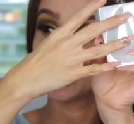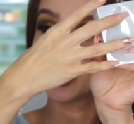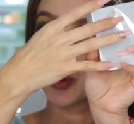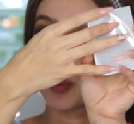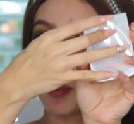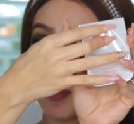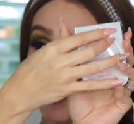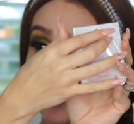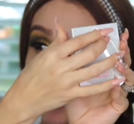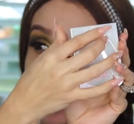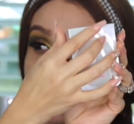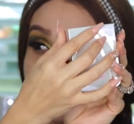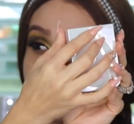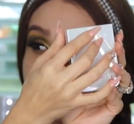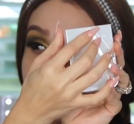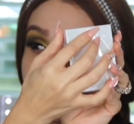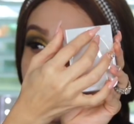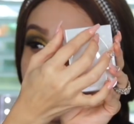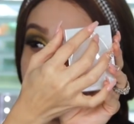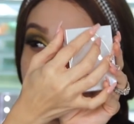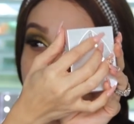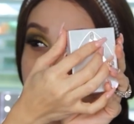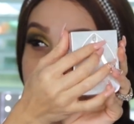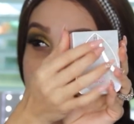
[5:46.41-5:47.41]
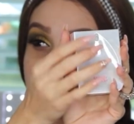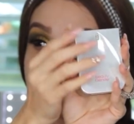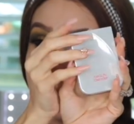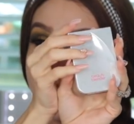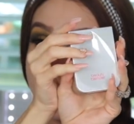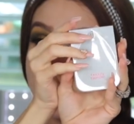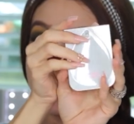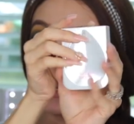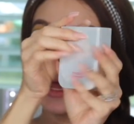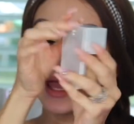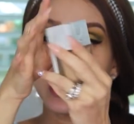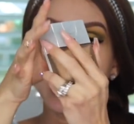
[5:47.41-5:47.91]
little pump in this
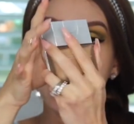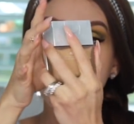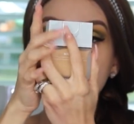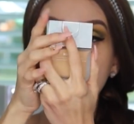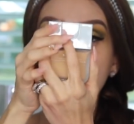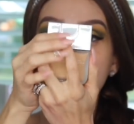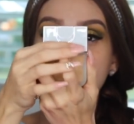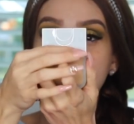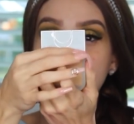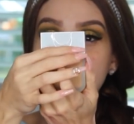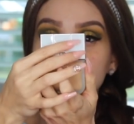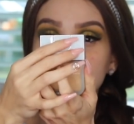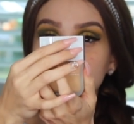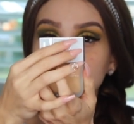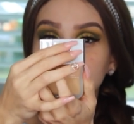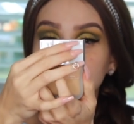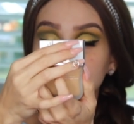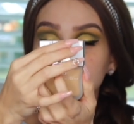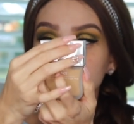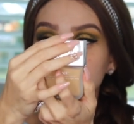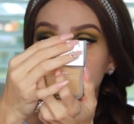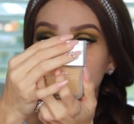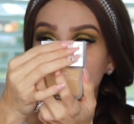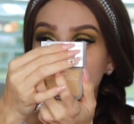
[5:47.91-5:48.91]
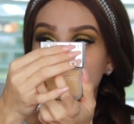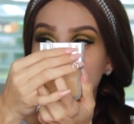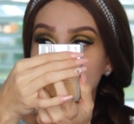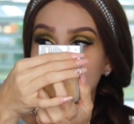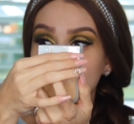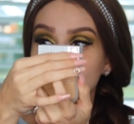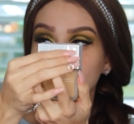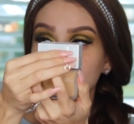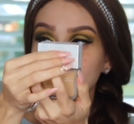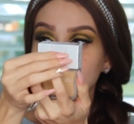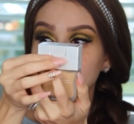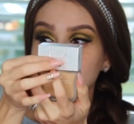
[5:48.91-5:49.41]
side. You can either
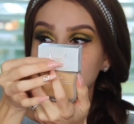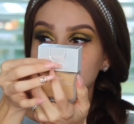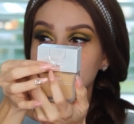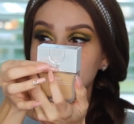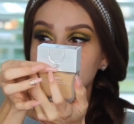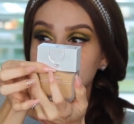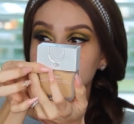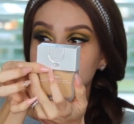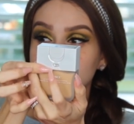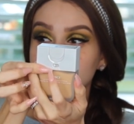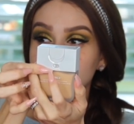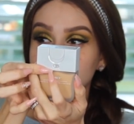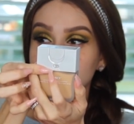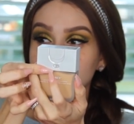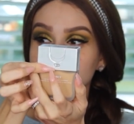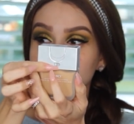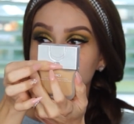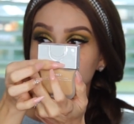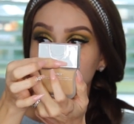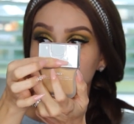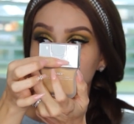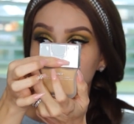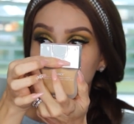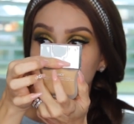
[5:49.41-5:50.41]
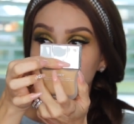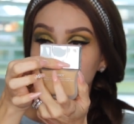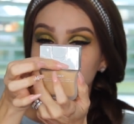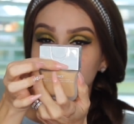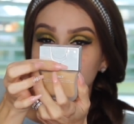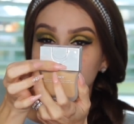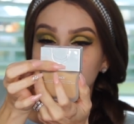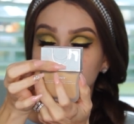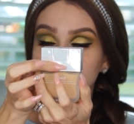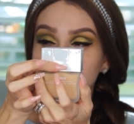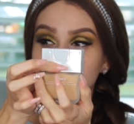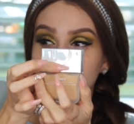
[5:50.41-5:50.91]
open it here
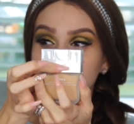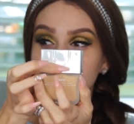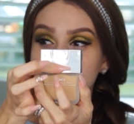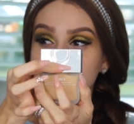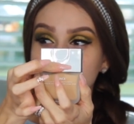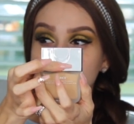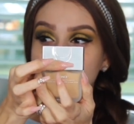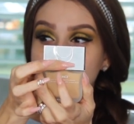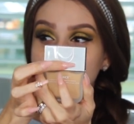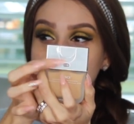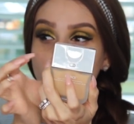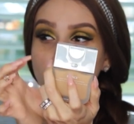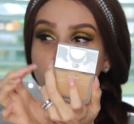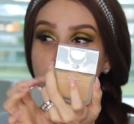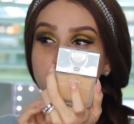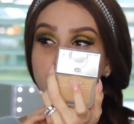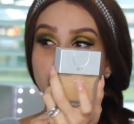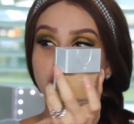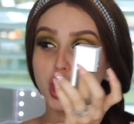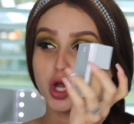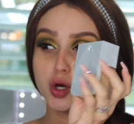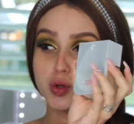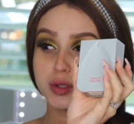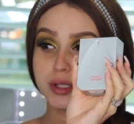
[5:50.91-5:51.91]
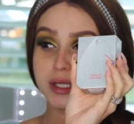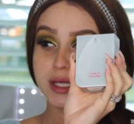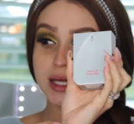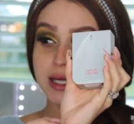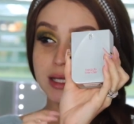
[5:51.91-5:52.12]
or close